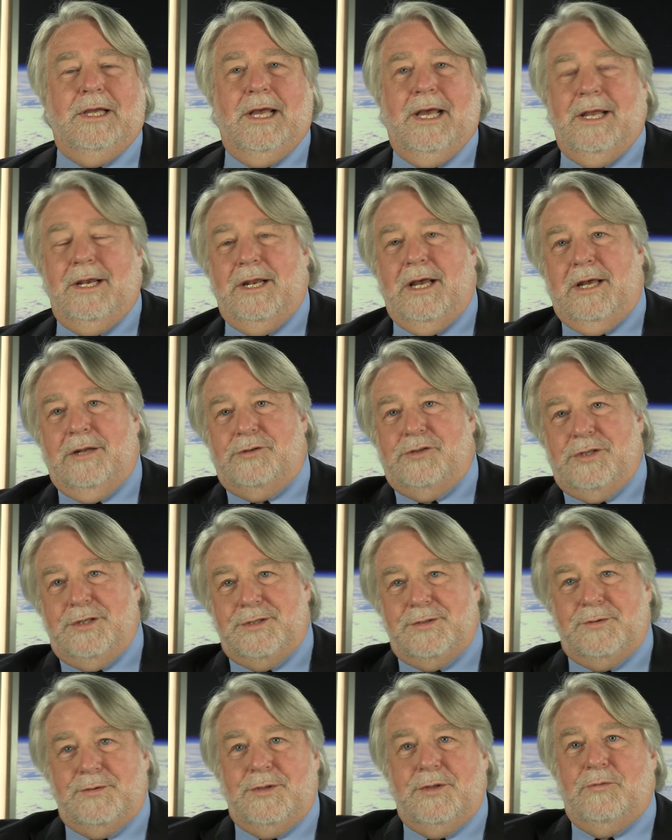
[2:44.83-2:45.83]
and not
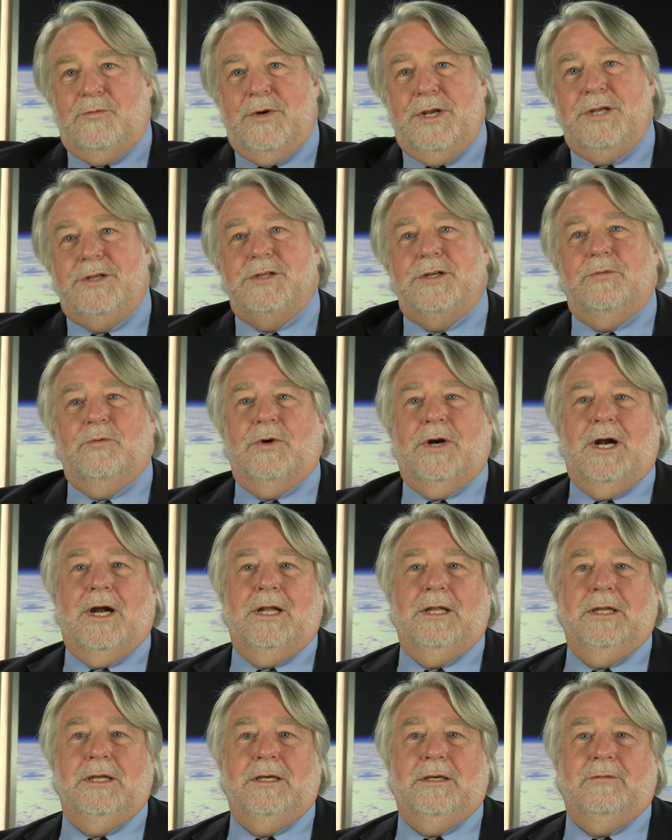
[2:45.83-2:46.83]
just the region where
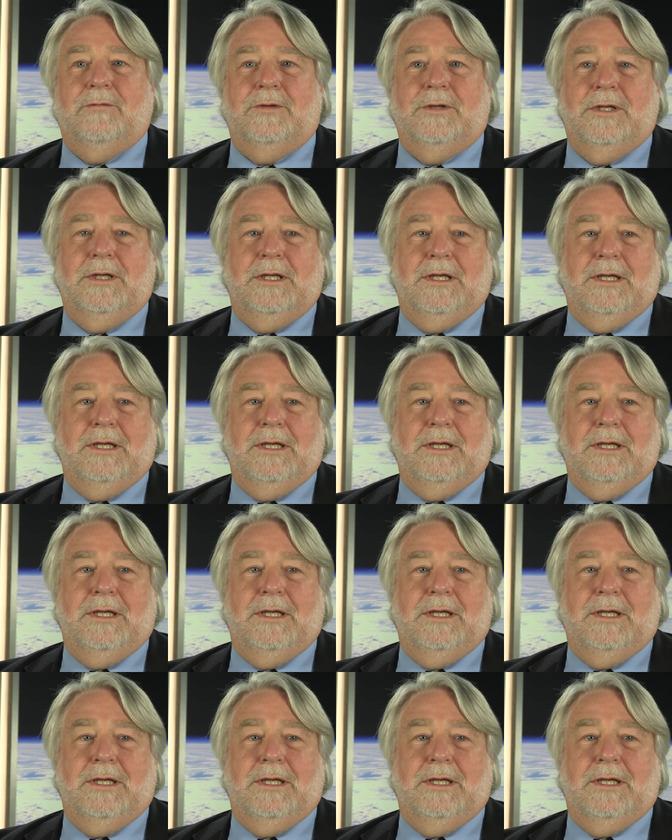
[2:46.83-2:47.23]
I lived.